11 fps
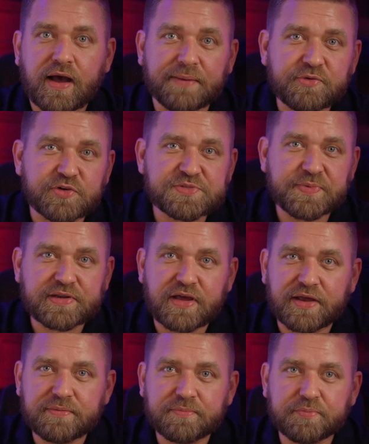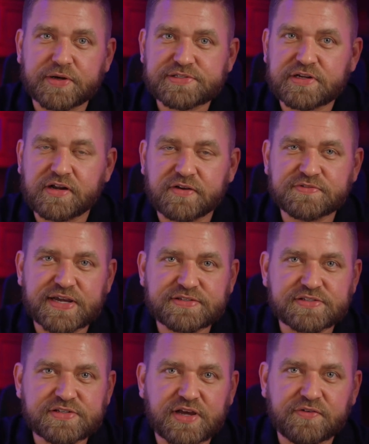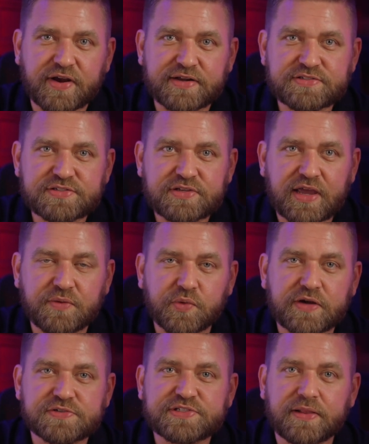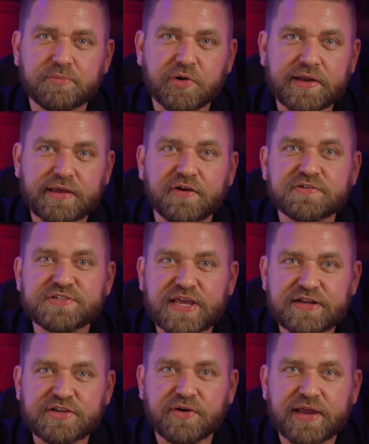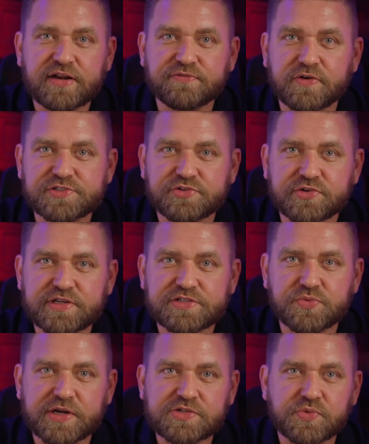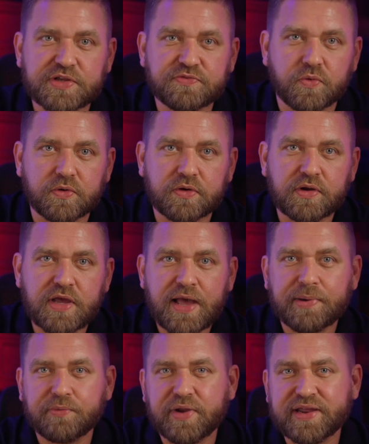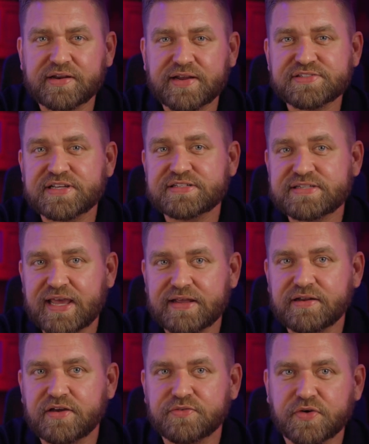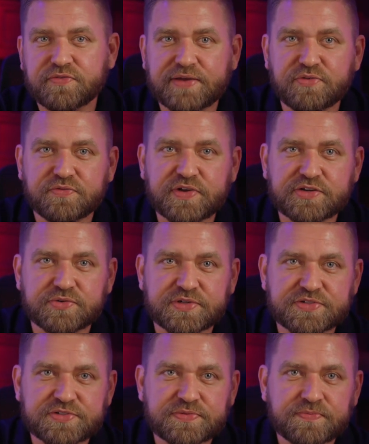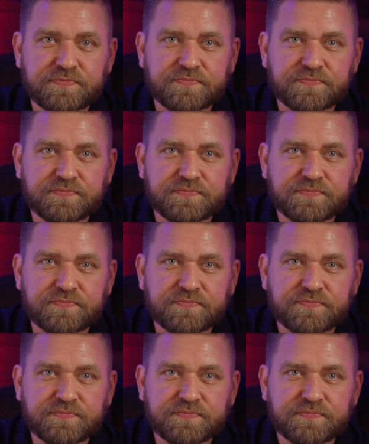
I'm Chris McNutt, president of Texas Gun Rights, and we are celebrating our 10 year anniversary in 2024 by recognizing 10 of our favorite victories.